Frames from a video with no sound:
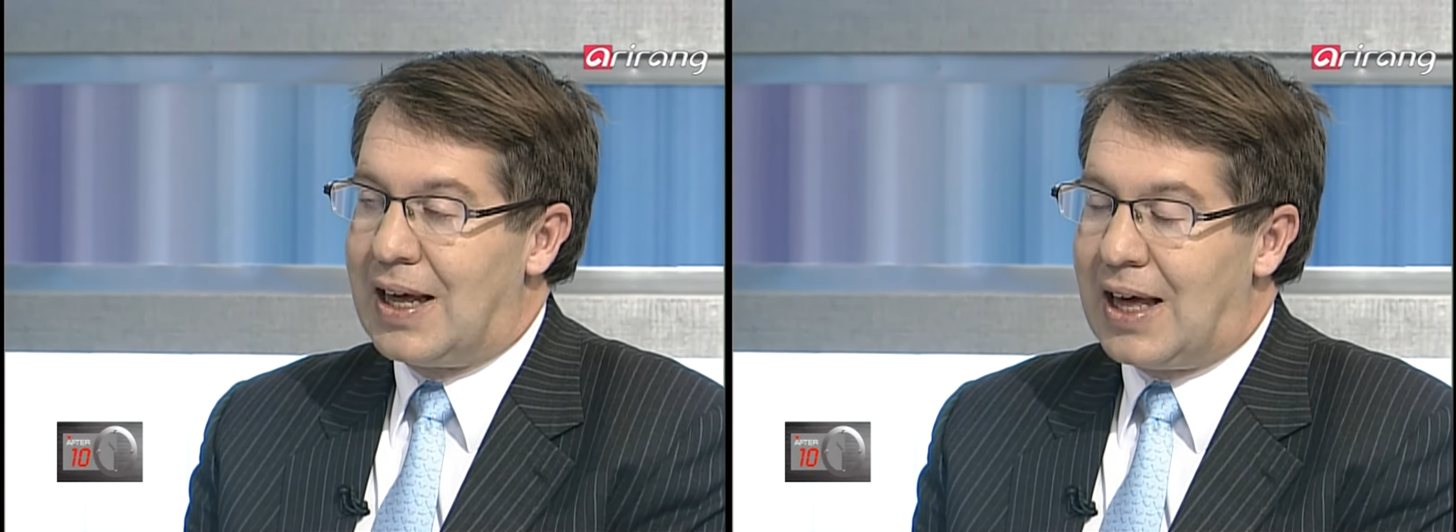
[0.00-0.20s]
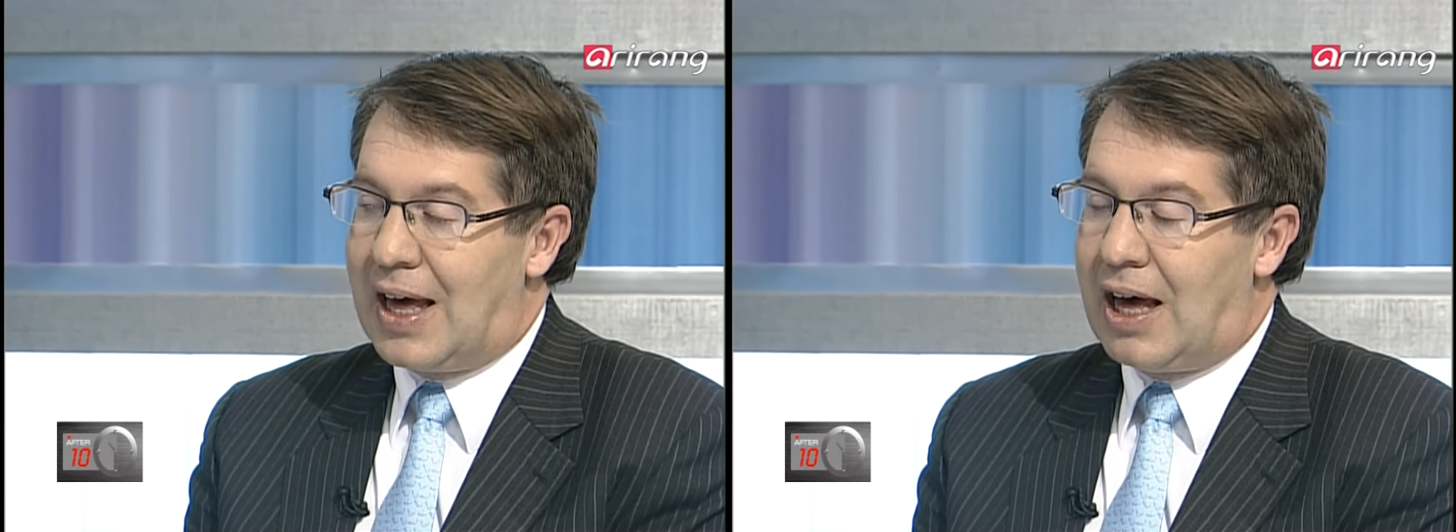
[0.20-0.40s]

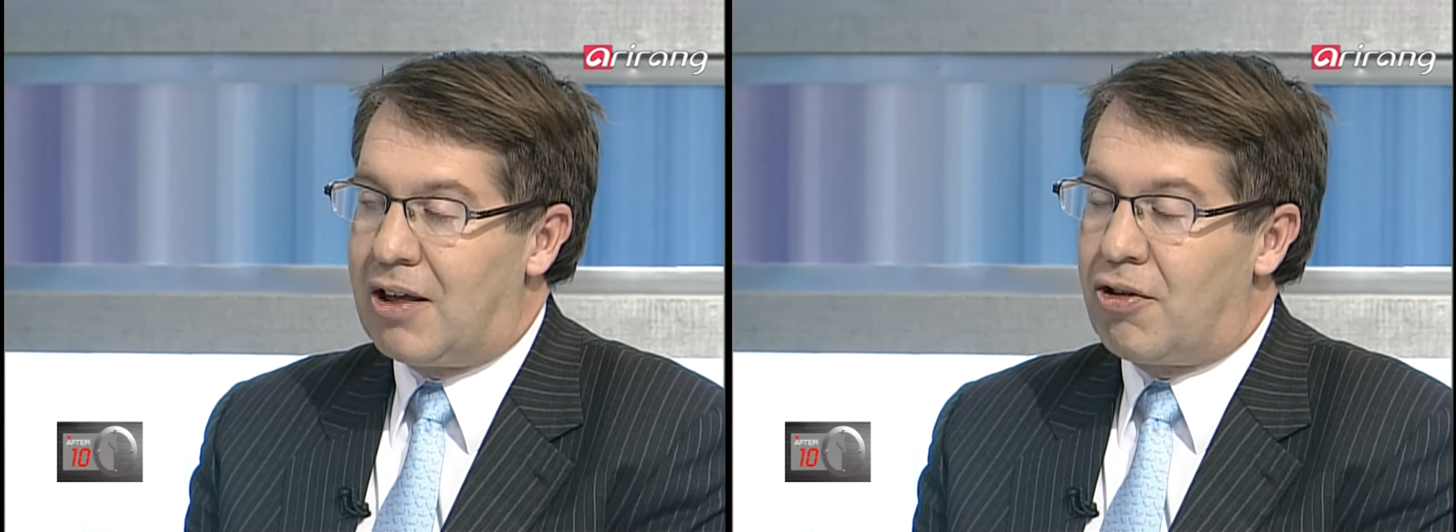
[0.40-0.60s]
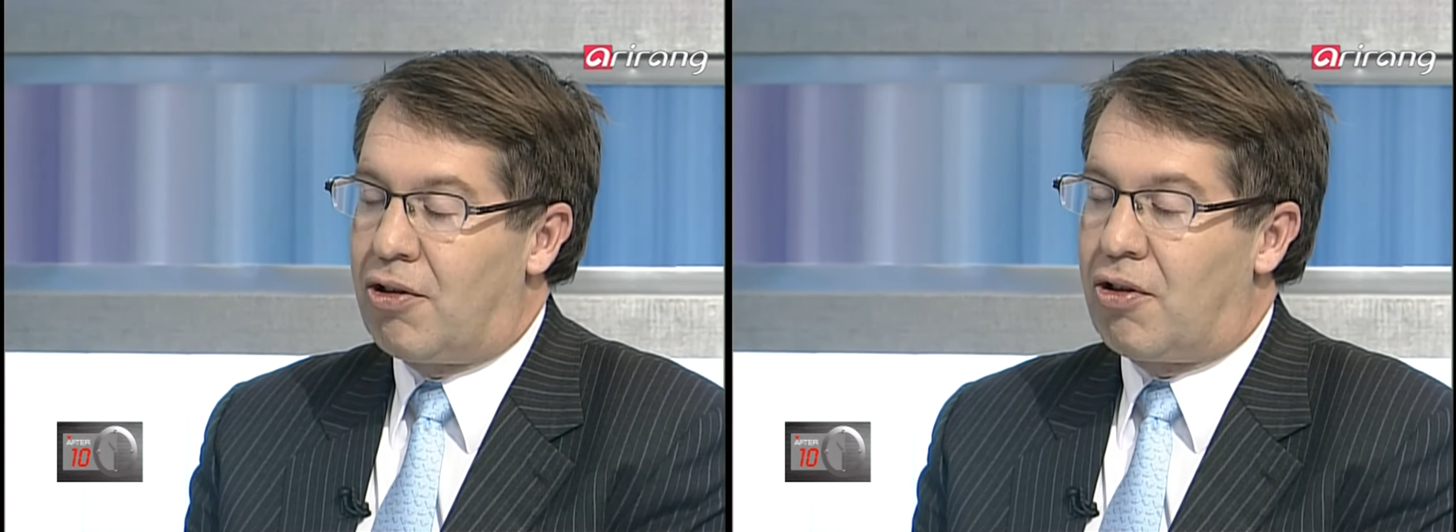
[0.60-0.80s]

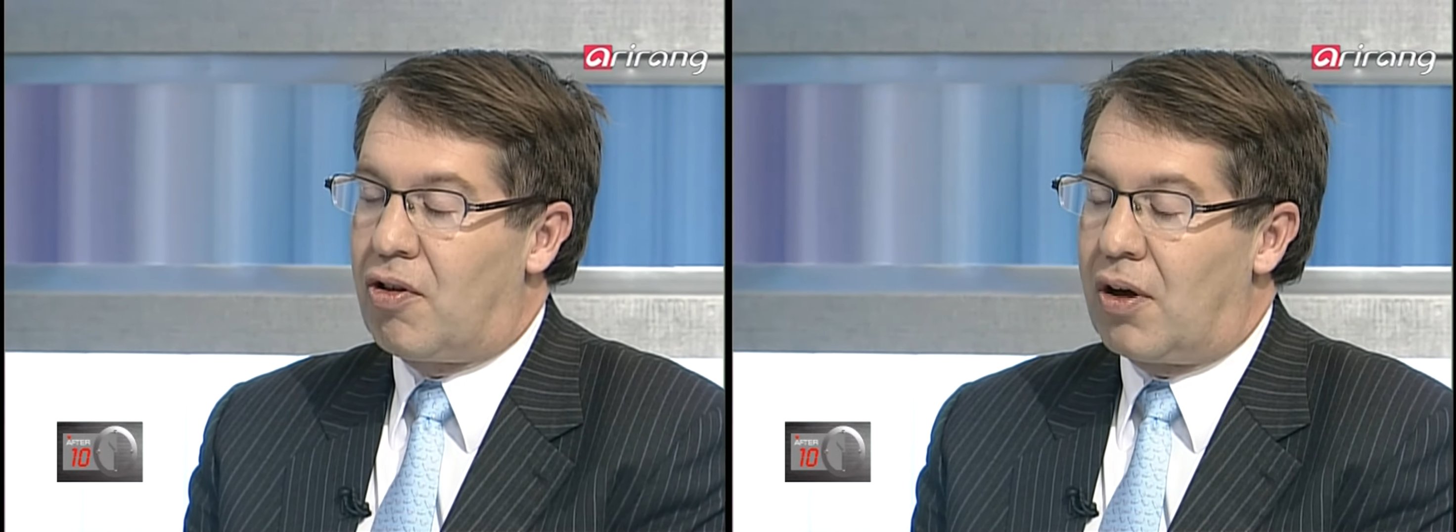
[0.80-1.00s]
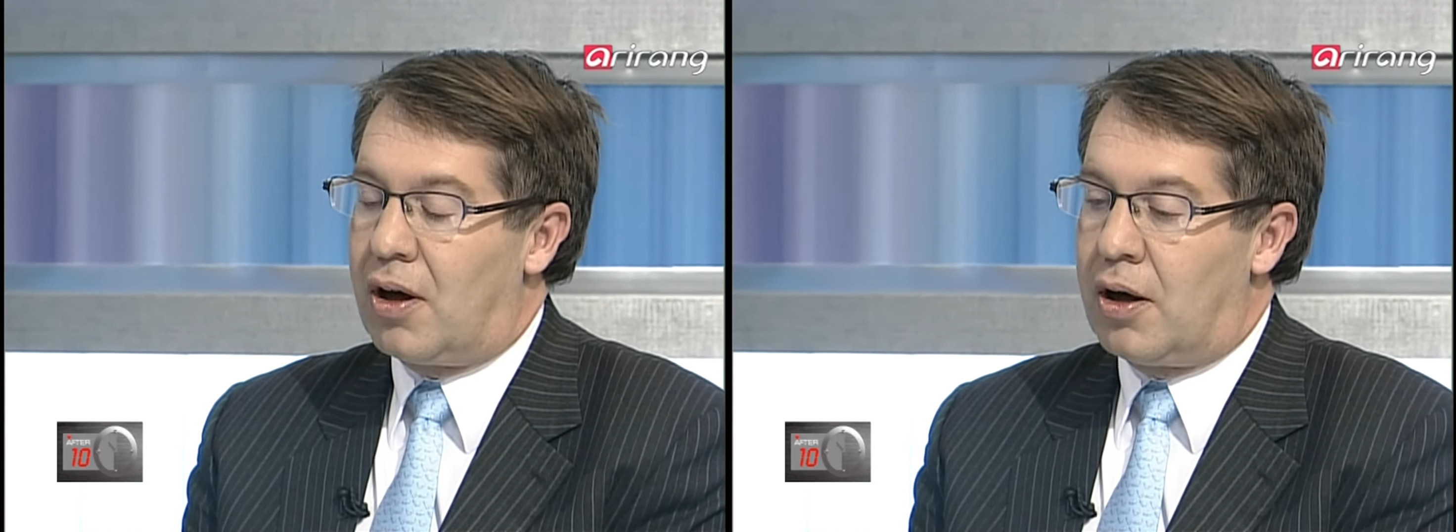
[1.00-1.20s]

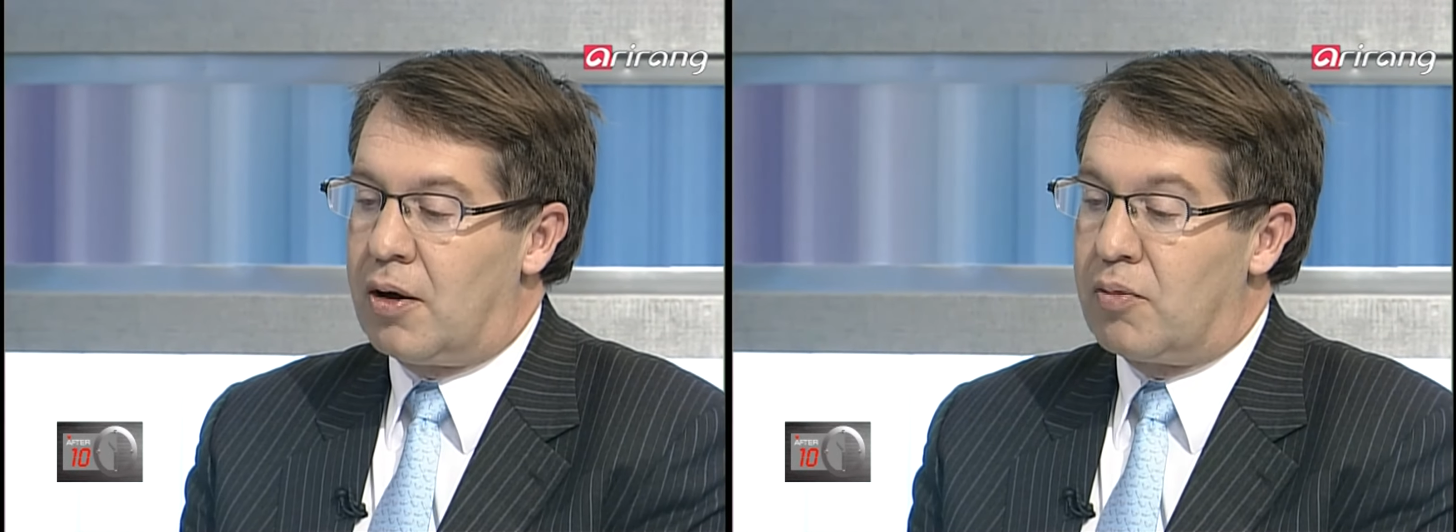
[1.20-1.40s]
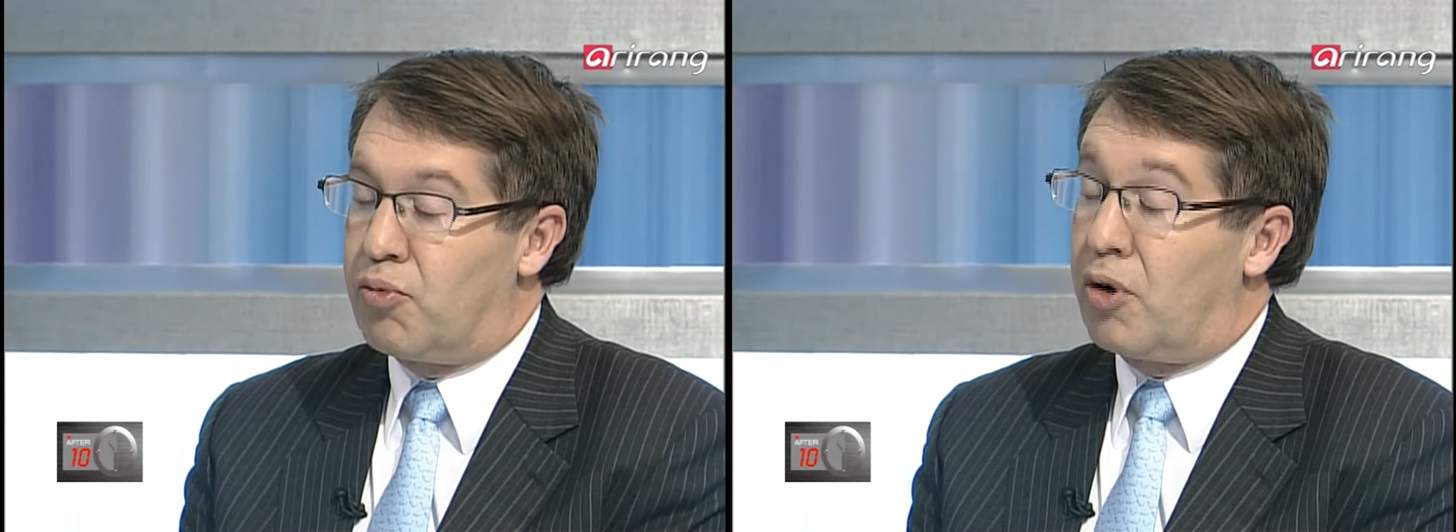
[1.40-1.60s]

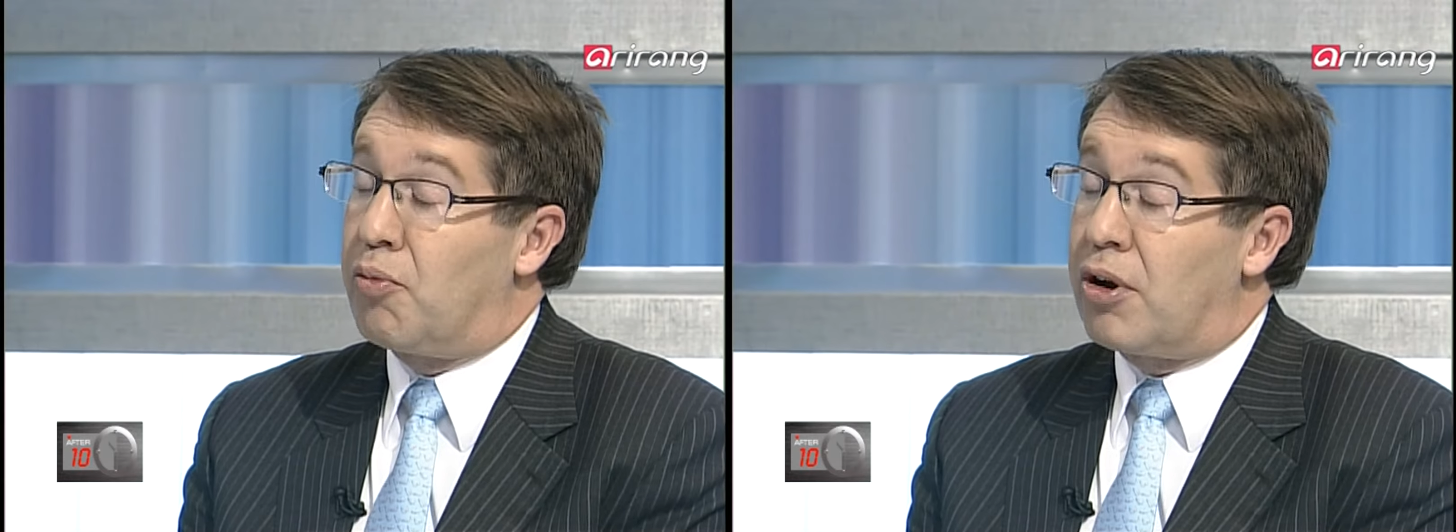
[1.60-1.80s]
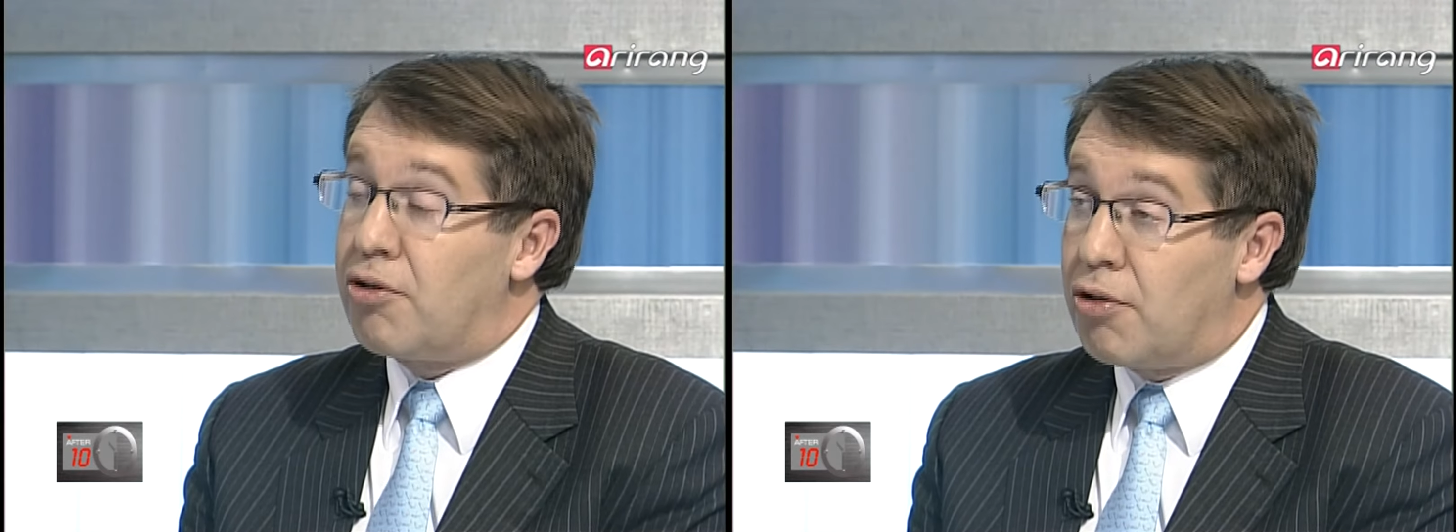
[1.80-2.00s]

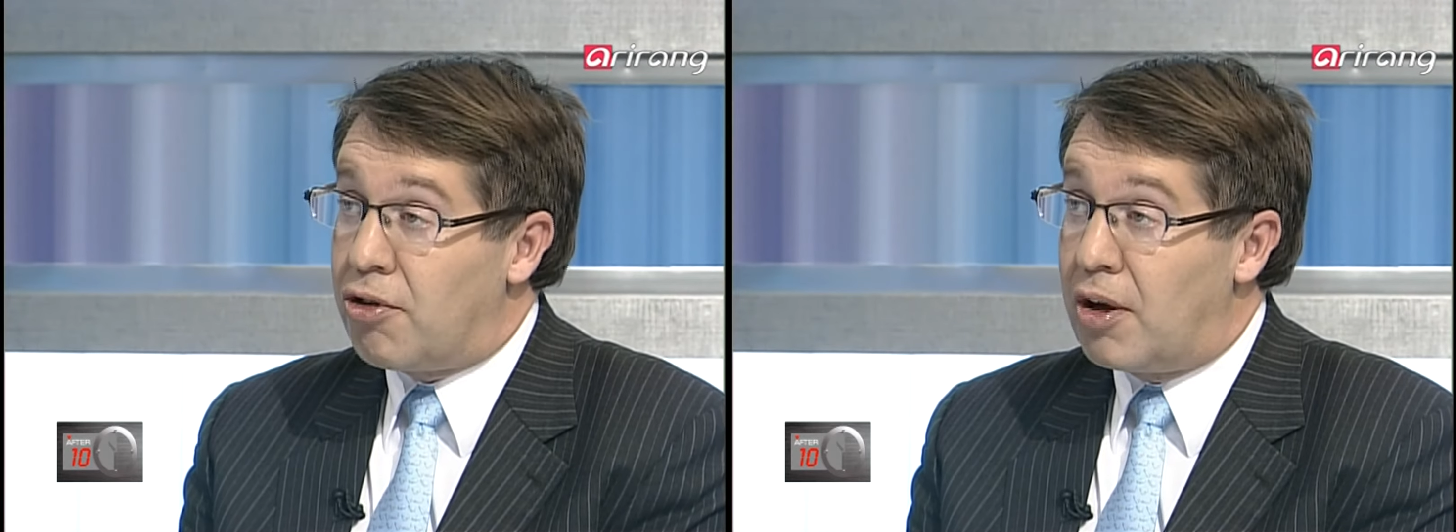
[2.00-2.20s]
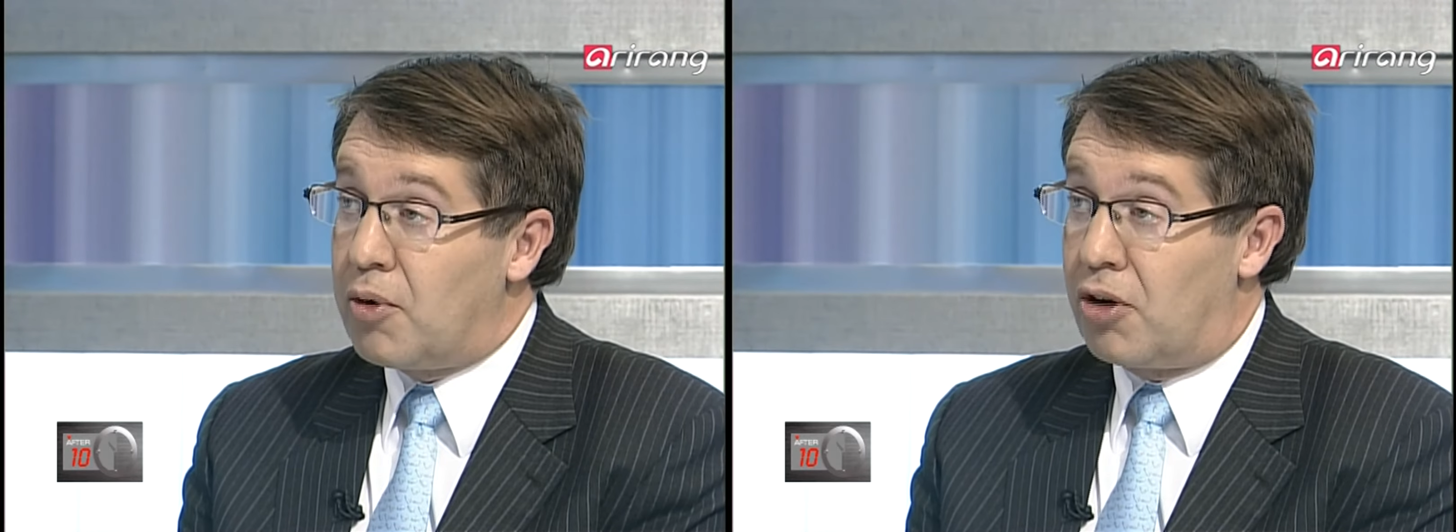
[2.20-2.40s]
the
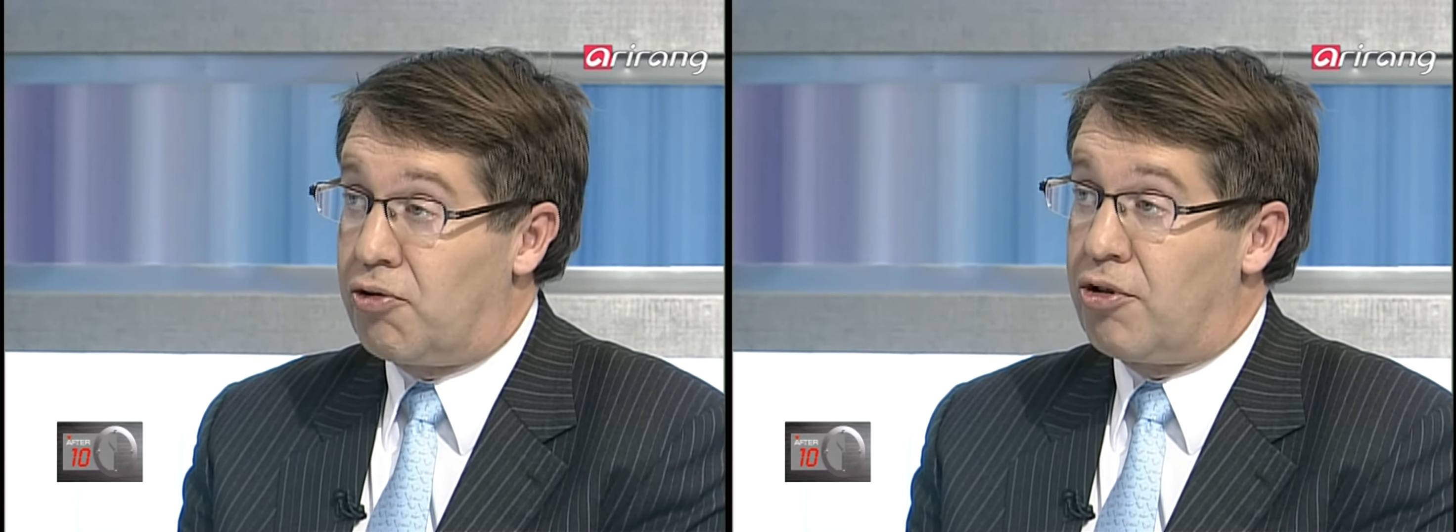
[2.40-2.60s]
same countries